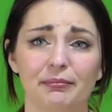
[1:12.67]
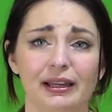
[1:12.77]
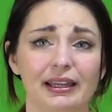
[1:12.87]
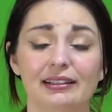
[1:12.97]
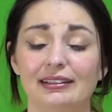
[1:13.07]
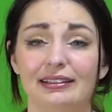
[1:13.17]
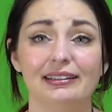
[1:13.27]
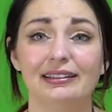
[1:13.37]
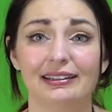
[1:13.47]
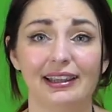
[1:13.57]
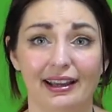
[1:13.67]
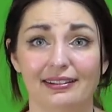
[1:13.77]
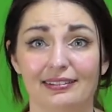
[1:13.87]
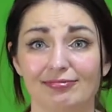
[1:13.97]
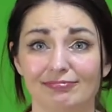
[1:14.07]
But yeah,
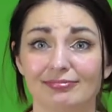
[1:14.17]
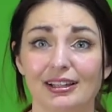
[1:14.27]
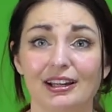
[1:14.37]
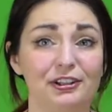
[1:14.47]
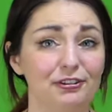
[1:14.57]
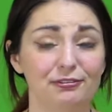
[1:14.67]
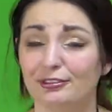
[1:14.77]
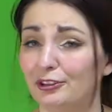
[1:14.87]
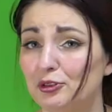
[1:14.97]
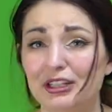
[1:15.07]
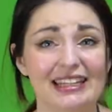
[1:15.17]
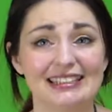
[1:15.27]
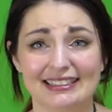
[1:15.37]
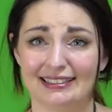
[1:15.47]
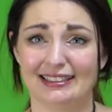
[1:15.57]
you need
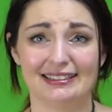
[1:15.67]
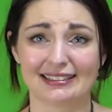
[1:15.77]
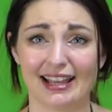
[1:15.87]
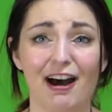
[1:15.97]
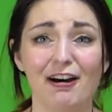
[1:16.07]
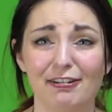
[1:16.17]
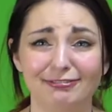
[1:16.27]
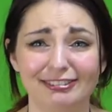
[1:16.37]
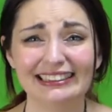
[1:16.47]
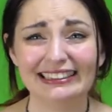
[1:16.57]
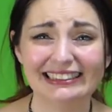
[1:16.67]
to see his stuff.